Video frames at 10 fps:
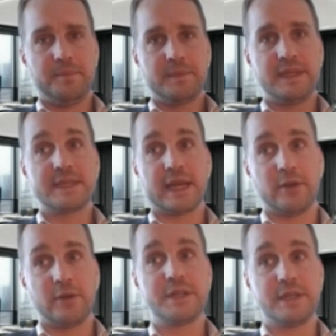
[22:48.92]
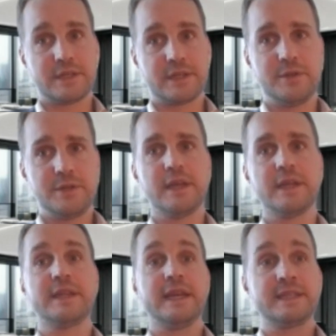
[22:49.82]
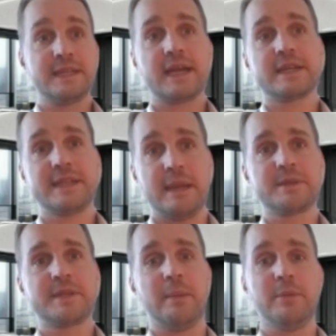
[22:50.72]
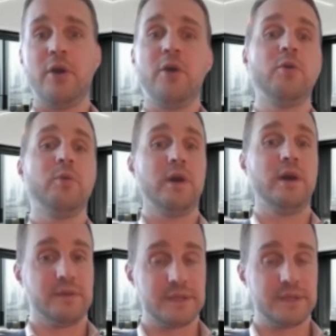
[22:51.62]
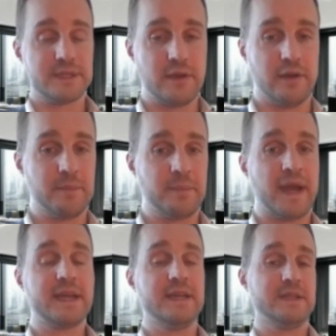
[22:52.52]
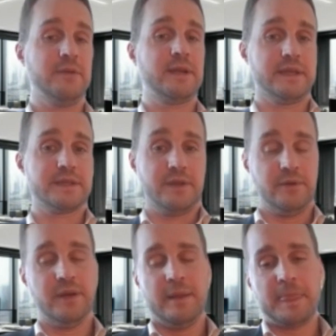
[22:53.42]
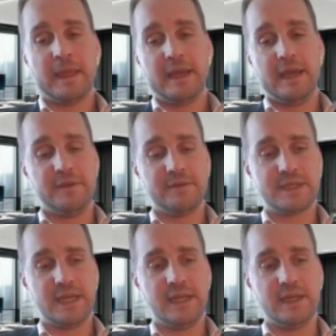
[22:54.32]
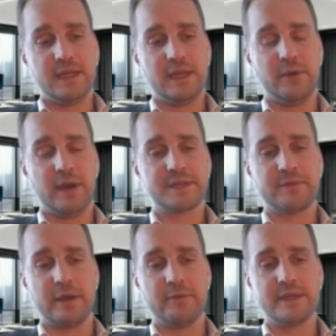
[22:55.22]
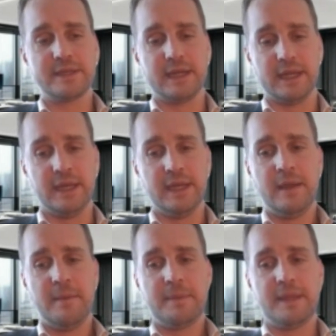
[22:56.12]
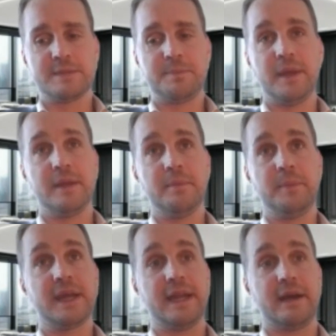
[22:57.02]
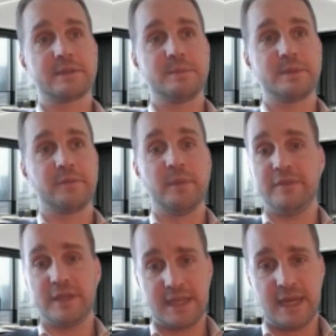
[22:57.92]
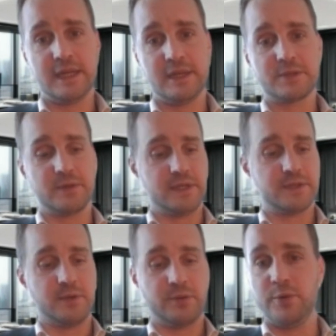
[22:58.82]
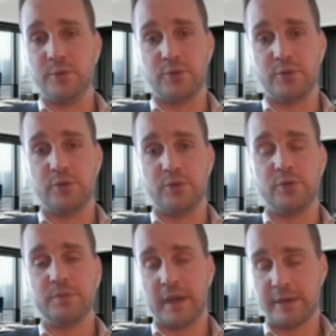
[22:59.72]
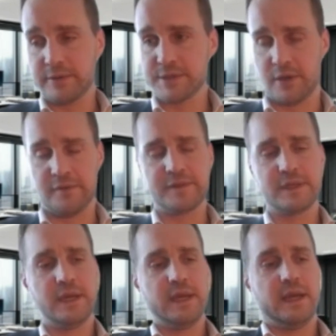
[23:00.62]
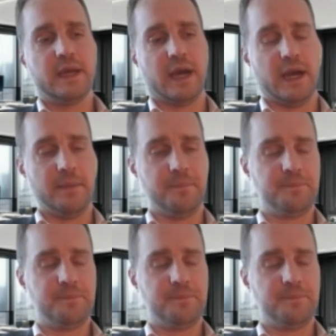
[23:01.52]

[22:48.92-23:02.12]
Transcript: technology and solution at the exact same time the whole world is going back into nuclear. So if you've seen in the US very recently, there's been big announcements from even the tech industry. So Google, Microsoft, that